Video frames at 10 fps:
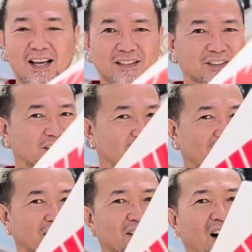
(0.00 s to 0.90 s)
It's
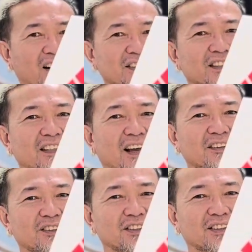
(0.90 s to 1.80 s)

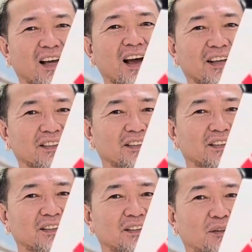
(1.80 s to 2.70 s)
non-standard
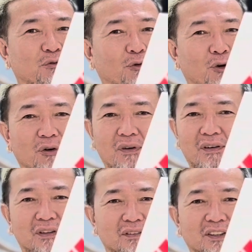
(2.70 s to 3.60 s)
size
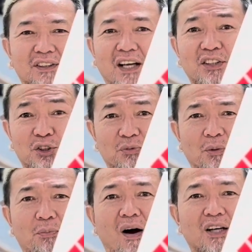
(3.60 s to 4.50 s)
for the sizes of
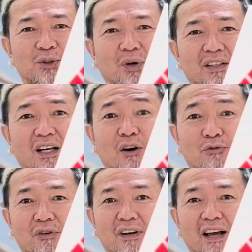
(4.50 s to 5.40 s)
the box right now
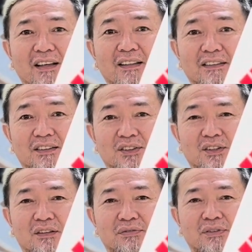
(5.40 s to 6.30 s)
for Nikes and
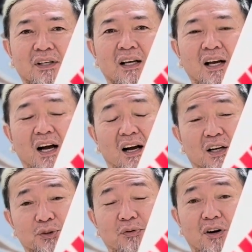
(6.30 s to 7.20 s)
stuff,
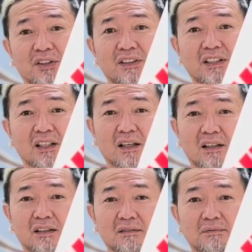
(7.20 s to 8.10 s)
as far as the
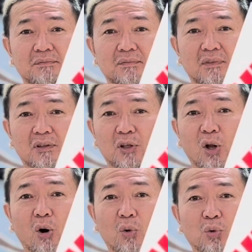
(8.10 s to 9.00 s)

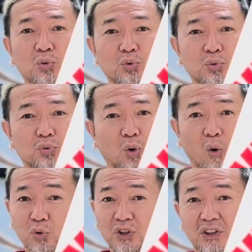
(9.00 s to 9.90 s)
low
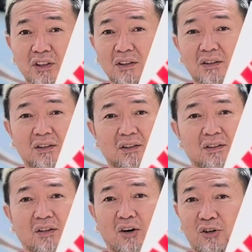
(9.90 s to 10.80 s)

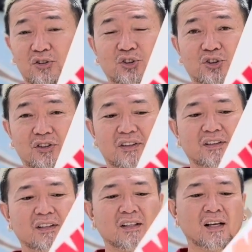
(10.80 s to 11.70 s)
OGs are
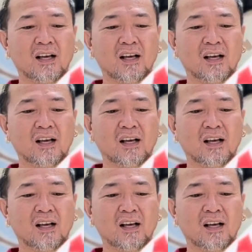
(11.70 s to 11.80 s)
concerned,